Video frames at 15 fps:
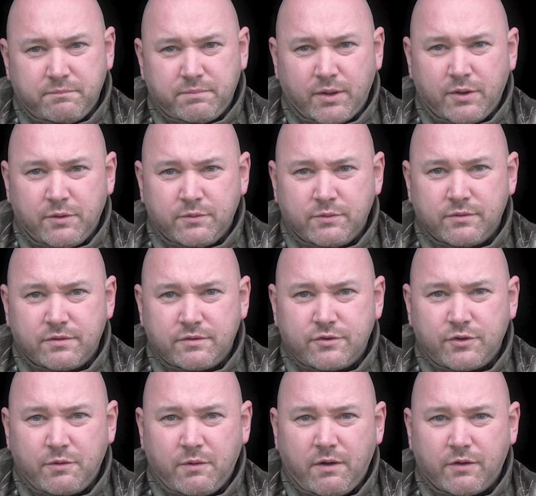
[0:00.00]
ballooned
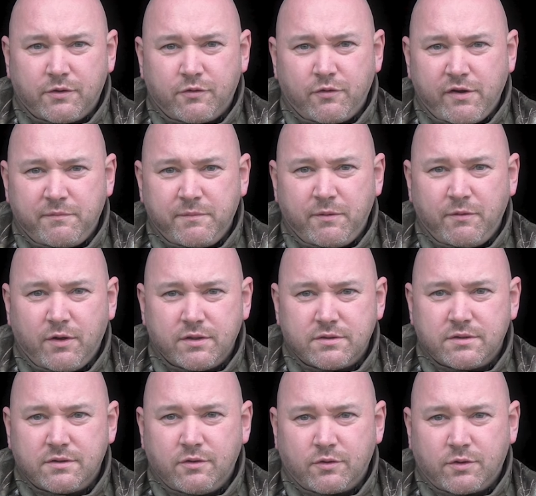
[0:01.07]
through all 3 of my
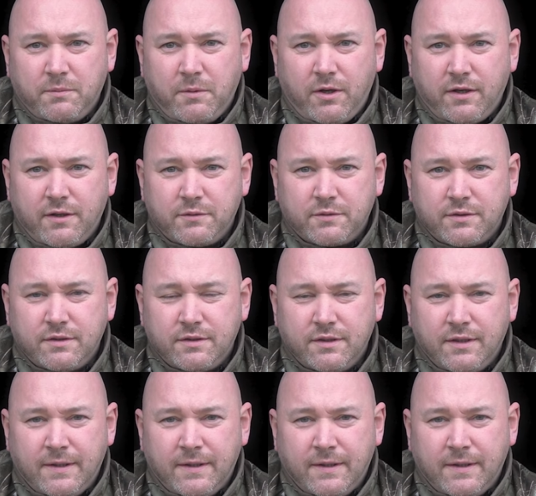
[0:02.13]
rods and took them all out.